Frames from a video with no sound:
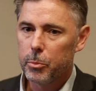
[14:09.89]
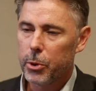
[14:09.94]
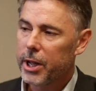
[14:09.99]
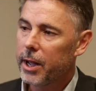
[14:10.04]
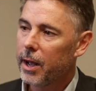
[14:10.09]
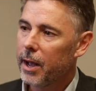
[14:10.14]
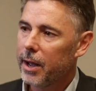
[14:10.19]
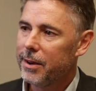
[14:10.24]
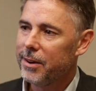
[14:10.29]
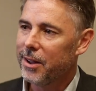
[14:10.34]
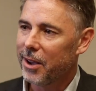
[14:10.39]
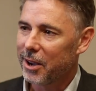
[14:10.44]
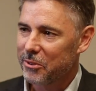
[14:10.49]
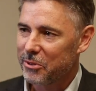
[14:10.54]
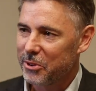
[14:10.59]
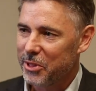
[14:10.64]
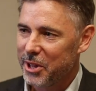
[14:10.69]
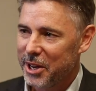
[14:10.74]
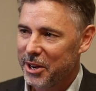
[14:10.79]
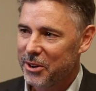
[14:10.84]
pretty odd
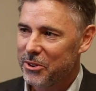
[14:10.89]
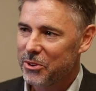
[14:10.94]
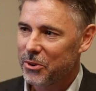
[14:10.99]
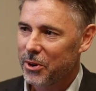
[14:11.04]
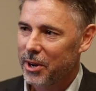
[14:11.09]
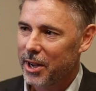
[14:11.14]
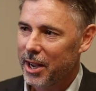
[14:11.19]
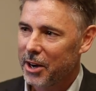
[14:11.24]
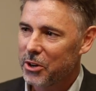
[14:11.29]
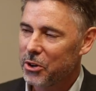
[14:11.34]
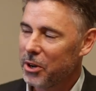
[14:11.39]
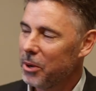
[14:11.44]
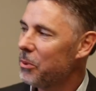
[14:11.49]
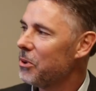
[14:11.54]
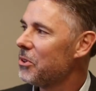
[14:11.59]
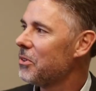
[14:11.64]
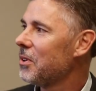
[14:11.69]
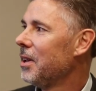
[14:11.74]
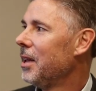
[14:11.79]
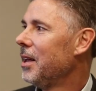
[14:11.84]
duck for the industry. I actually
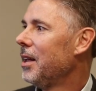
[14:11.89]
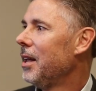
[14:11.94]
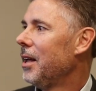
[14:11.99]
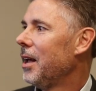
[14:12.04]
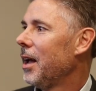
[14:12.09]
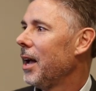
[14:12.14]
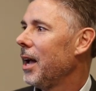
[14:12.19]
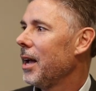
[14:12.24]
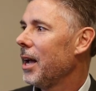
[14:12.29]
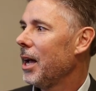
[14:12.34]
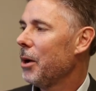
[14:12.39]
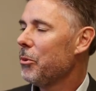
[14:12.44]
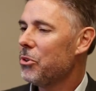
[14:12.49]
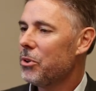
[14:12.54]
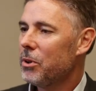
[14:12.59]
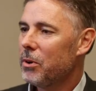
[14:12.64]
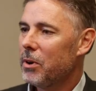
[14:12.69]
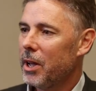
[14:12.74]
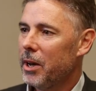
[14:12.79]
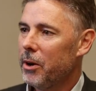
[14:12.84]
was, I, I
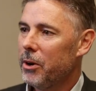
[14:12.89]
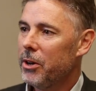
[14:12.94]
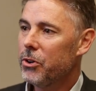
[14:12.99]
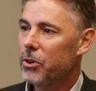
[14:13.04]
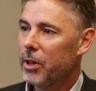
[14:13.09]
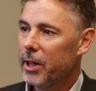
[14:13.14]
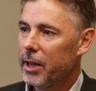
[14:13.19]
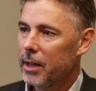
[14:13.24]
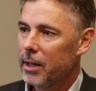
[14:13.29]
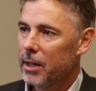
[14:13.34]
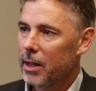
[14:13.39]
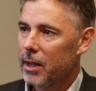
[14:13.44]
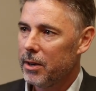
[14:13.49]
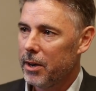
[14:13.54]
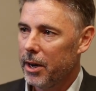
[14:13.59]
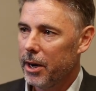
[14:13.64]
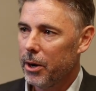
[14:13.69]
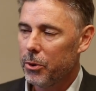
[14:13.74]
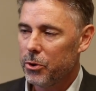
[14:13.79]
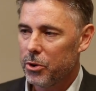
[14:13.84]
was a, initially a, a,
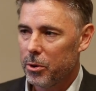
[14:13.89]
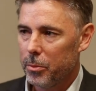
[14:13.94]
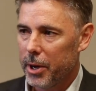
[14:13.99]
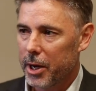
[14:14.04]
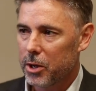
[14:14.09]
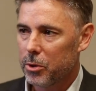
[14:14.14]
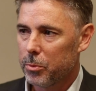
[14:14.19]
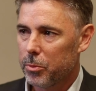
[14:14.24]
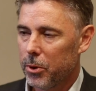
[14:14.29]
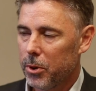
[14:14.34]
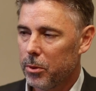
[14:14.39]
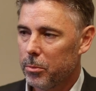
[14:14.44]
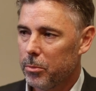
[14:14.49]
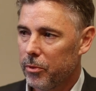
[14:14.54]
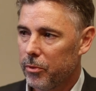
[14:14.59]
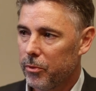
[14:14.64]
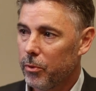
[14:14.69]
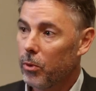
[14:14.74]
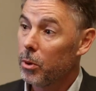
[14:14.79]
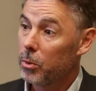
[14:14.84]
terrorism expert
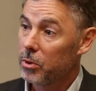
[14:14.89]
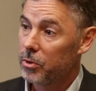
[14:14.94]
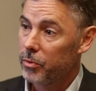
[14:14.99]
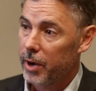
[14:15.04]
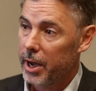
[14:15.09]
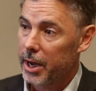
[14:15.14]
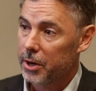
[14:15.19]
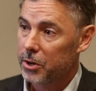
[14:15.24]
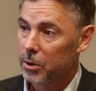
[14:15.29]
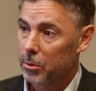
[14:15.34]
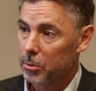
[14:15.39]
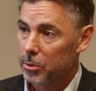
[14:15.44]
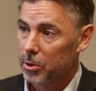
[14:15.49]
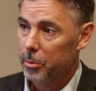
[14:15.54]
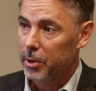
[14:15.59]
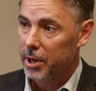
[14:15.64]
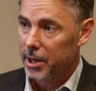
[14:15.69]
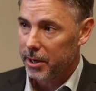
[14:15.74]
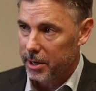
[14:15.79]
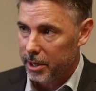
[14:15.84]
before it was fashionable
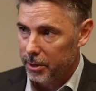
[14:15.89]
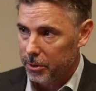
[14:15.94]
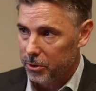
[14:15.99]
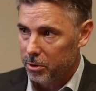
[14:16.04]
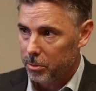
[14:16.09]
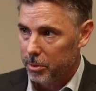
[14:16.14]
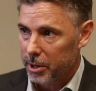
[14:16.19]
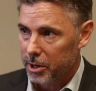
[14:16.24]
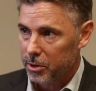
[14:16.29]
to be a terrorism